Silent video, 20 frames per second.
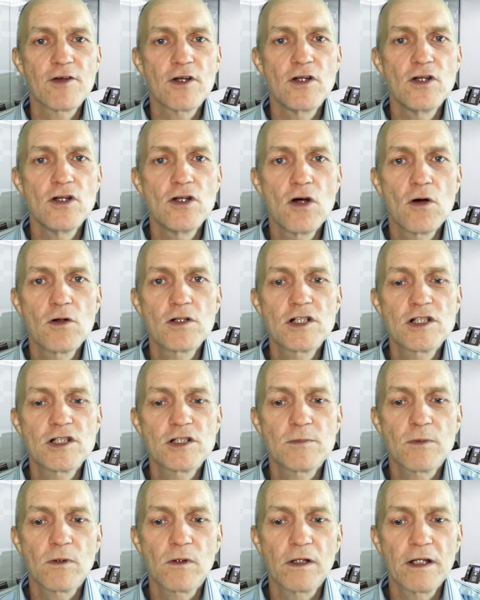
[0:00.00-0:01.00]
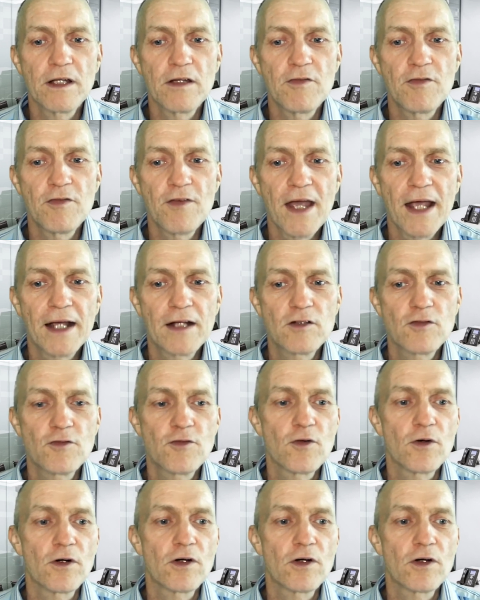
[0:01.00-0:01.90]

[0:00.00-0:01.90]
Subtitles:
a noticeable effect for